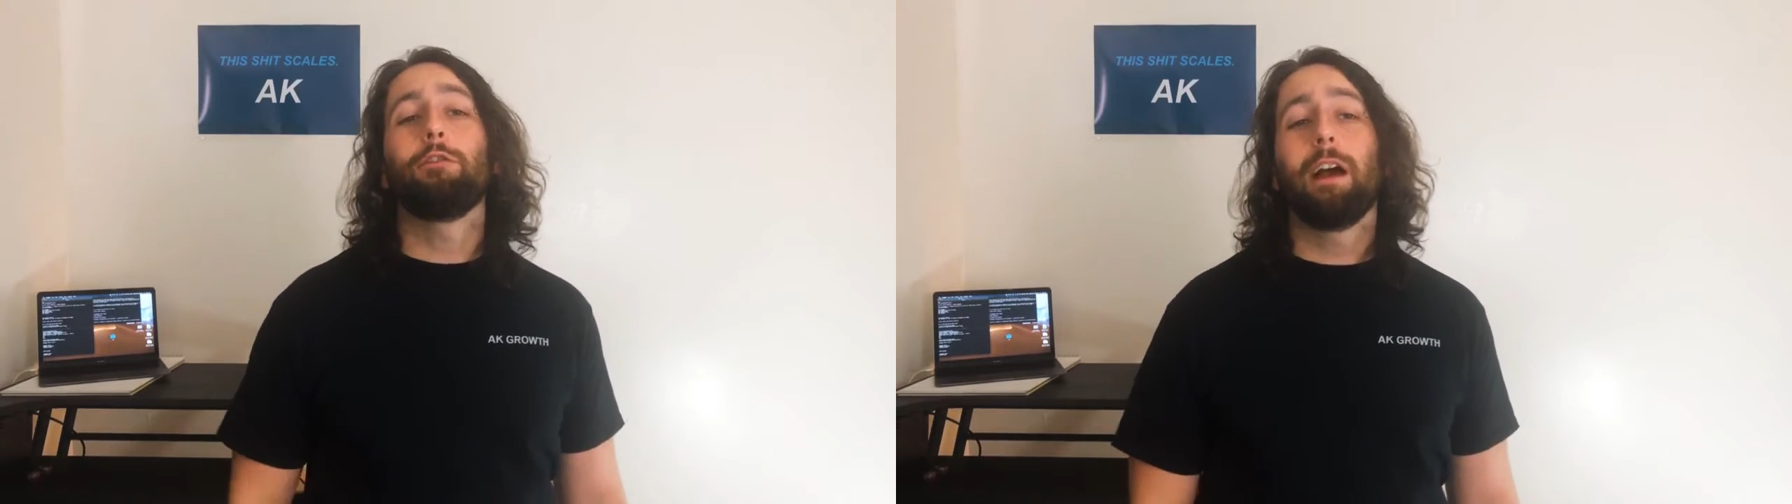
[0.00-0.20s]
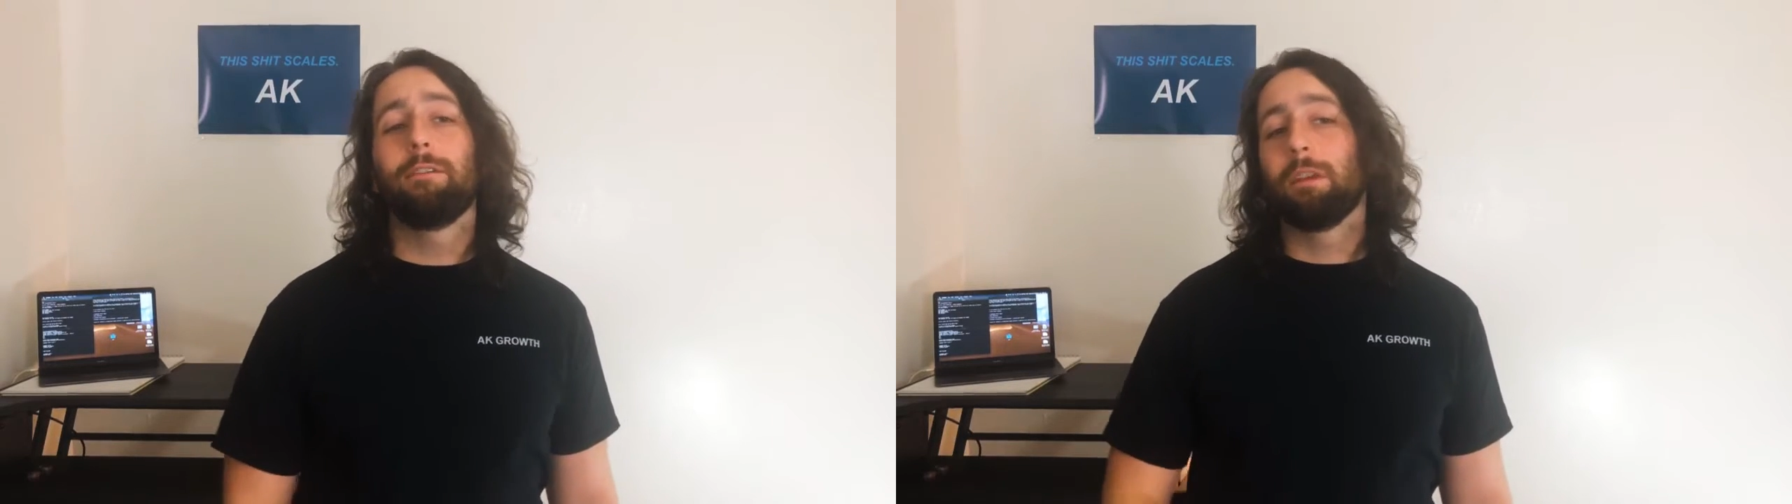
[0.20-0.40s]

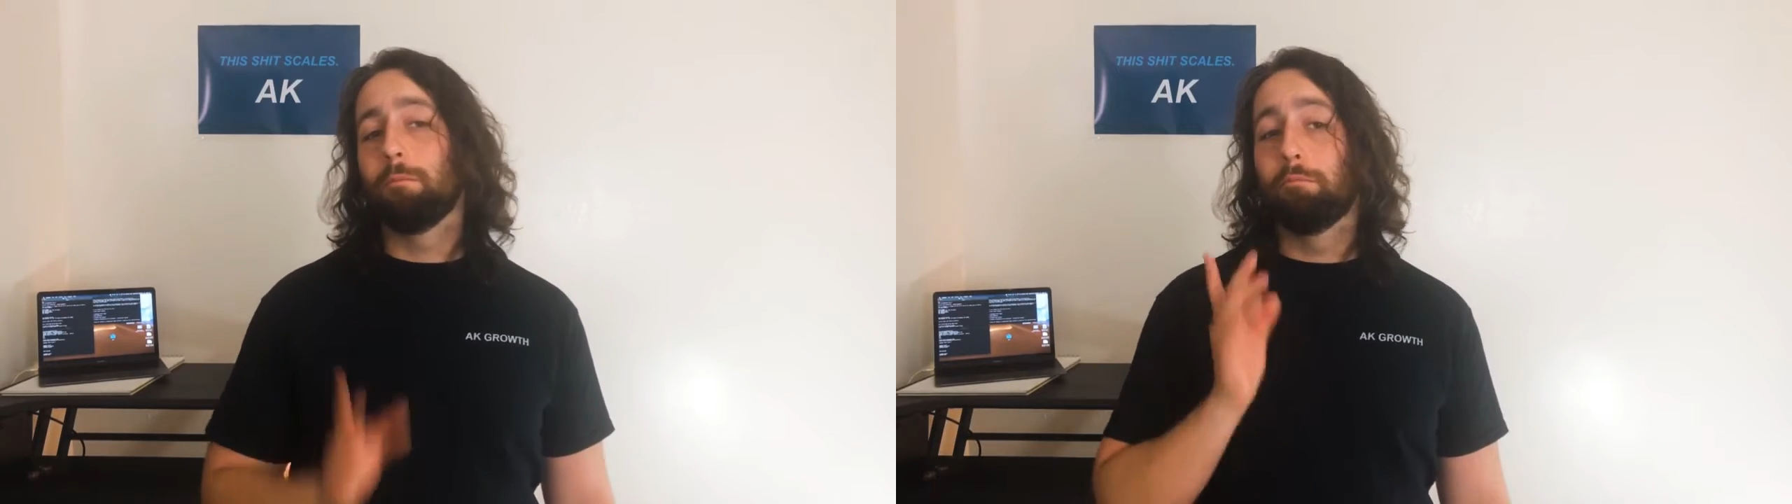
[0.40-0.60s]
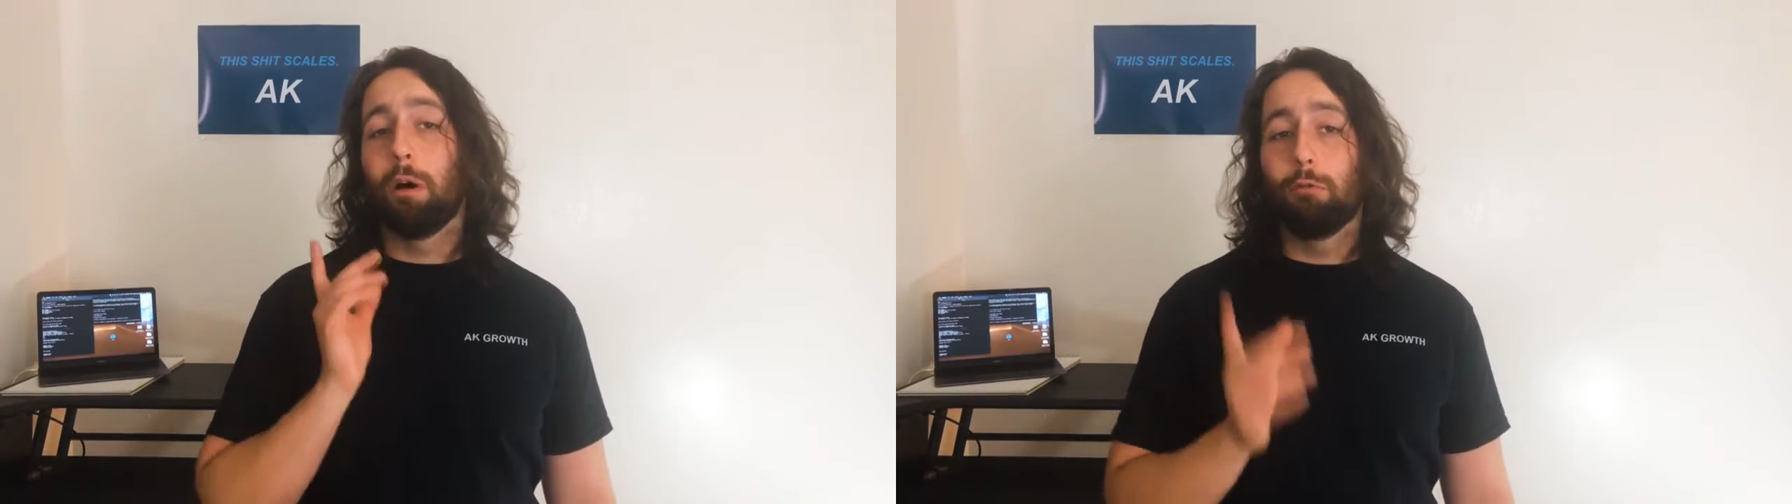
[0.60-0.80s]
You have
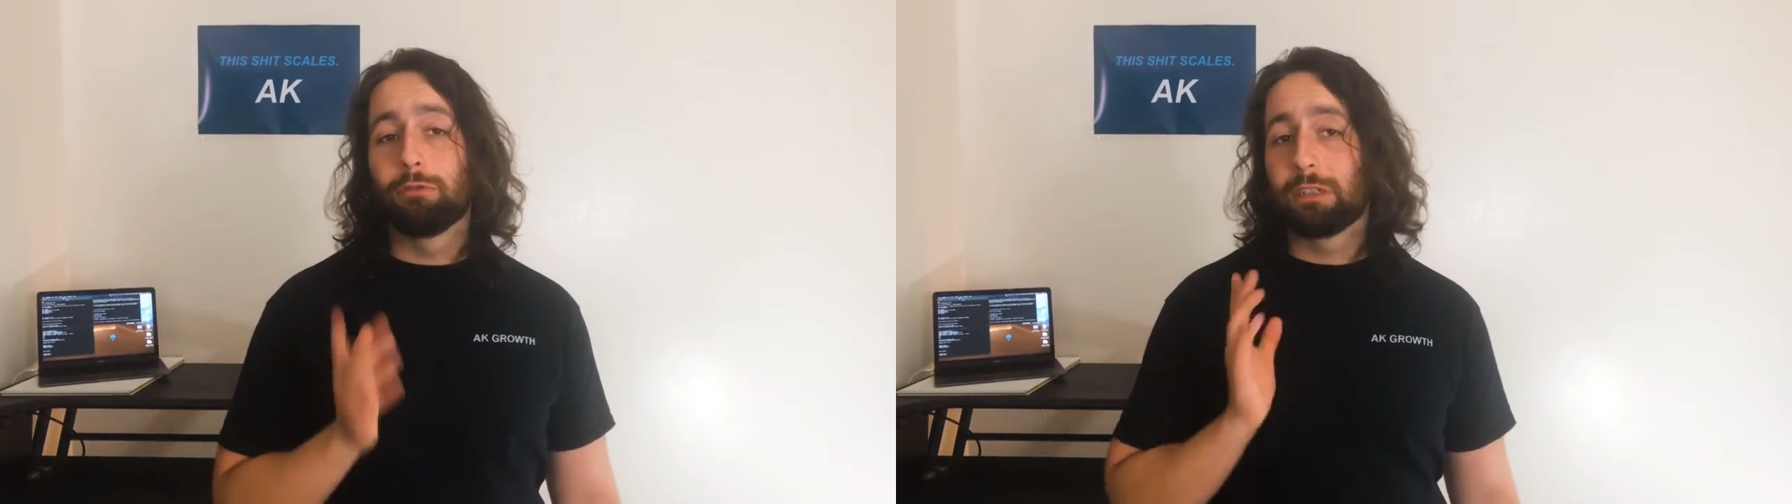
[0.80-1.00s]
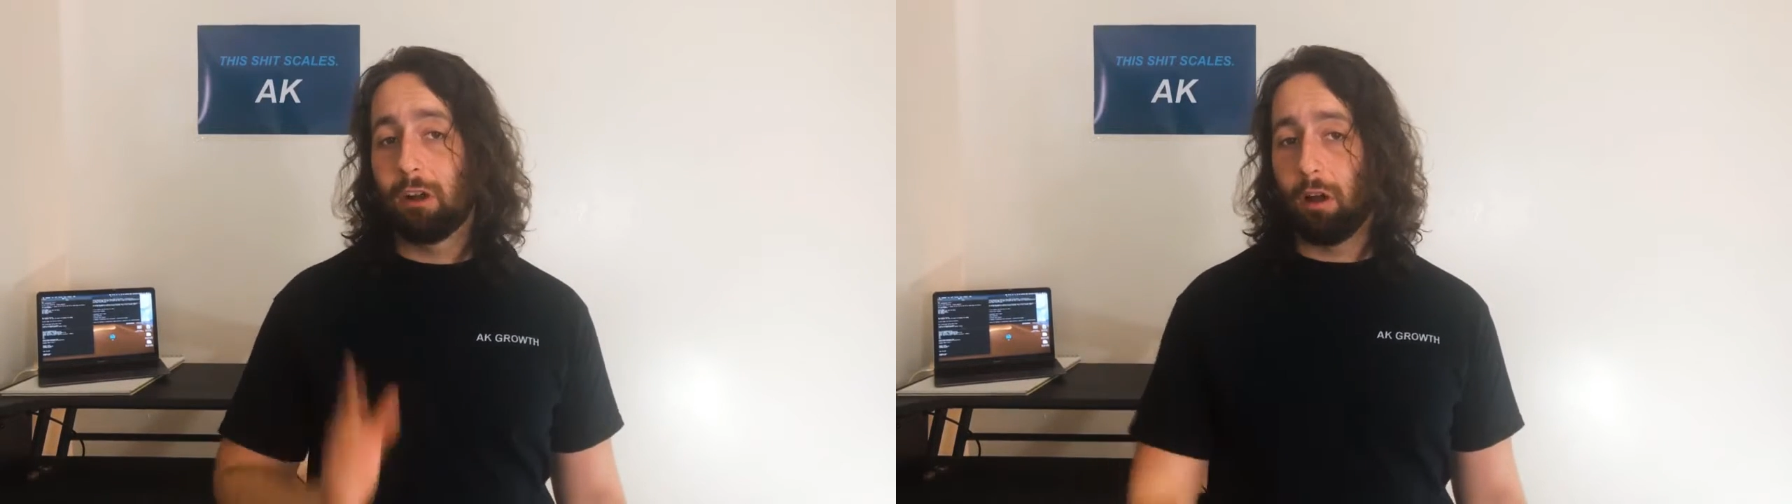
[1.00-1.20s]
the most